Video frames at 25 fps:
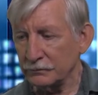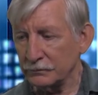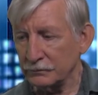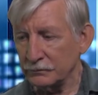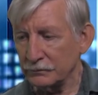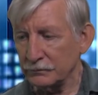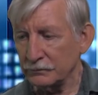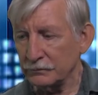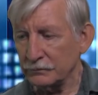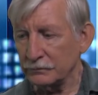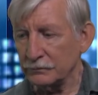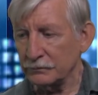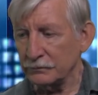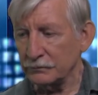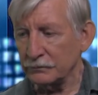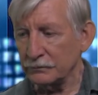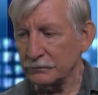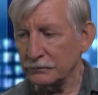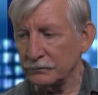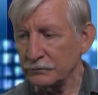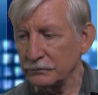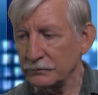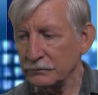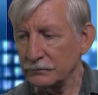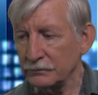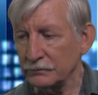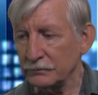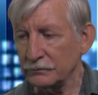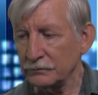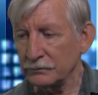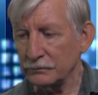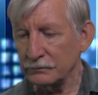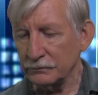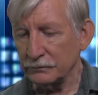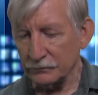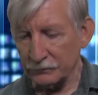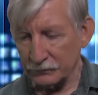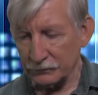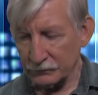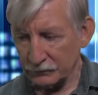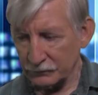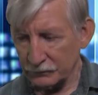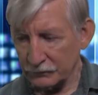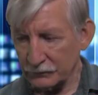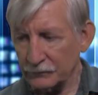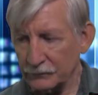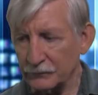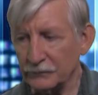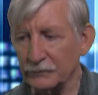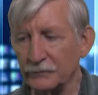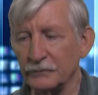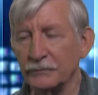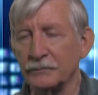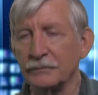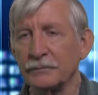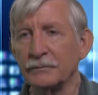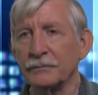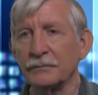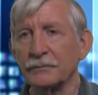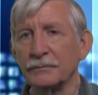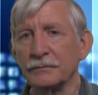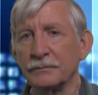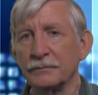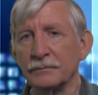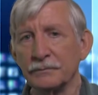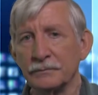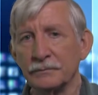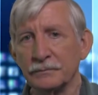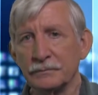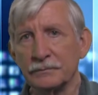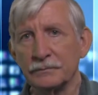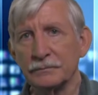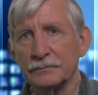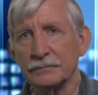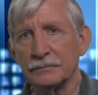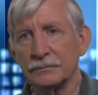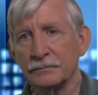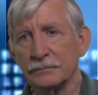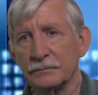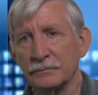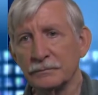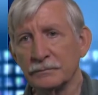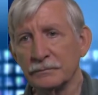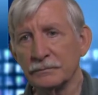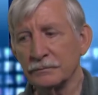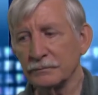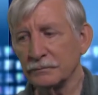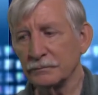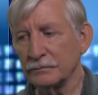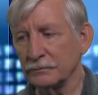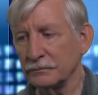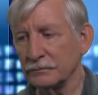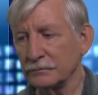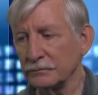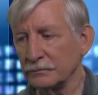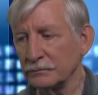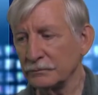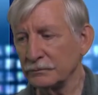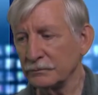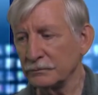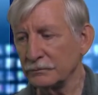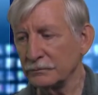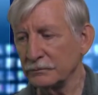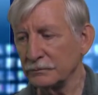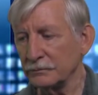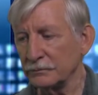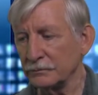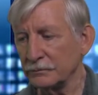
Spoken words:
[no speech]